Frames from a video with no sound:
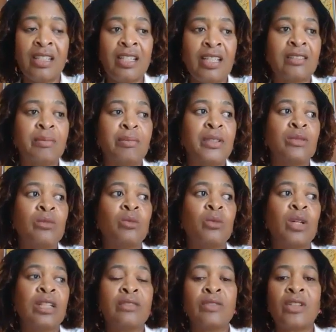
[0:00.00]
It's been
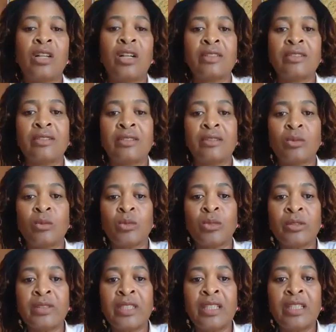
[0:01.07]
one of constant
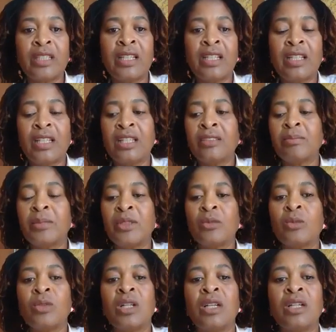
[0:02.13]
worry. It's
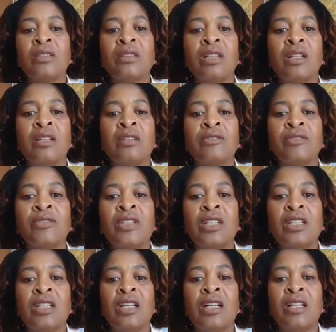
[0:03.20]
been one of
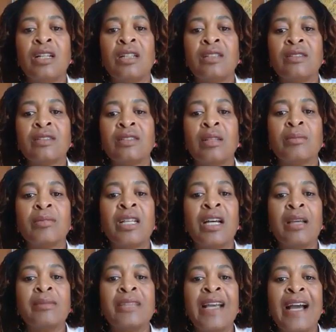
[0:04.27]

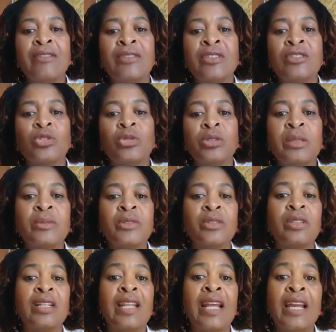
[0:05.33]
sometimes having dreams or
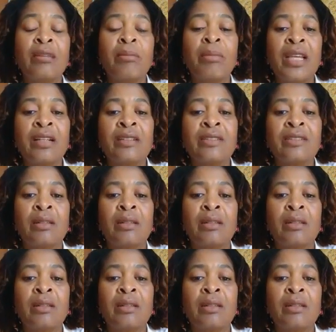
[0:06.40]
nightmares